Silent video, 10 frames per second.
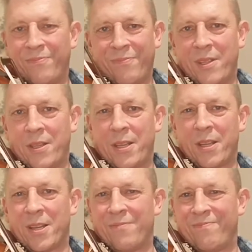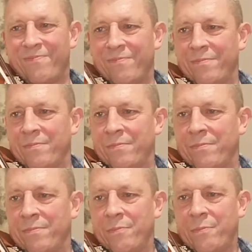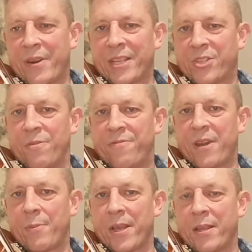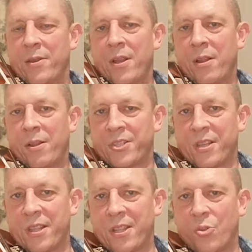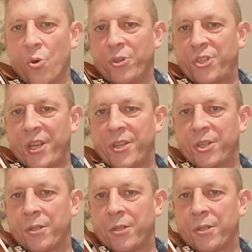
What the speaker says: Can you hear that? Press down firmly. Listen to the tone change.